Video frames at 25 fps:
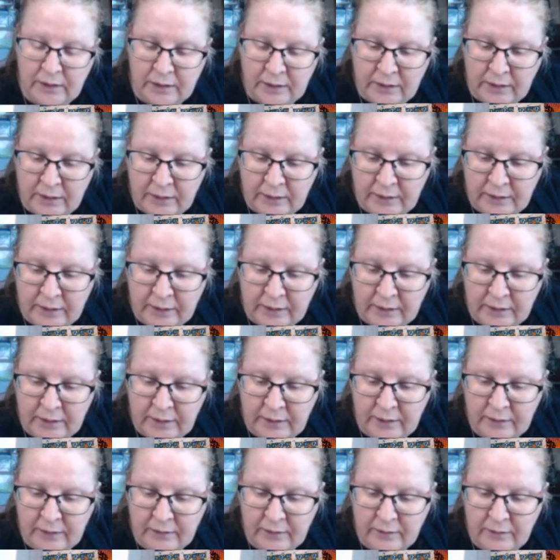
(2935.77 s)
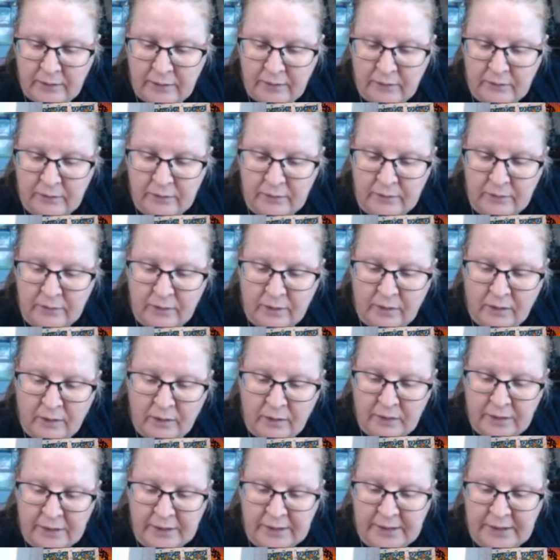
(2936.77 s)

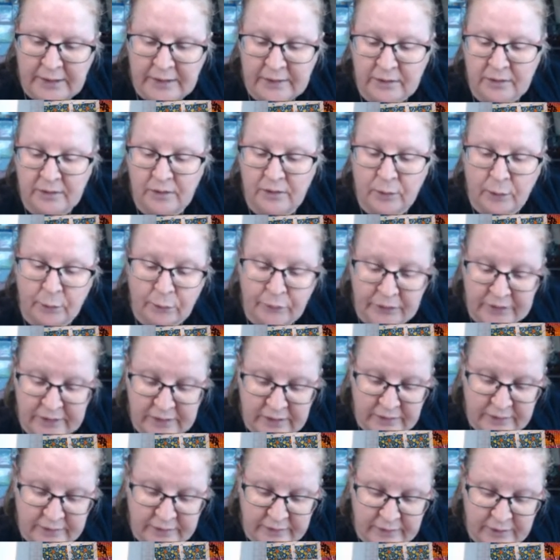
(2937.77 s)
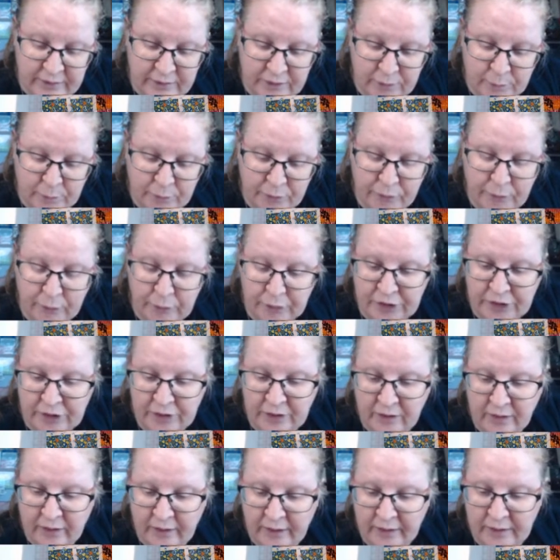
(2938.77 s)
Ireland, he didn't go and visit his sister before she
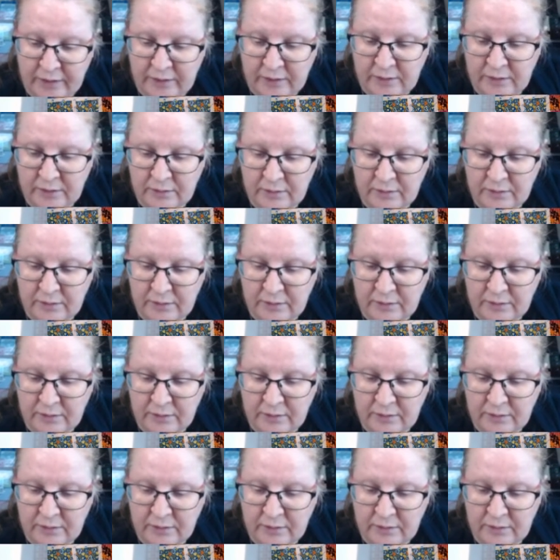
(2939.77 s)
died.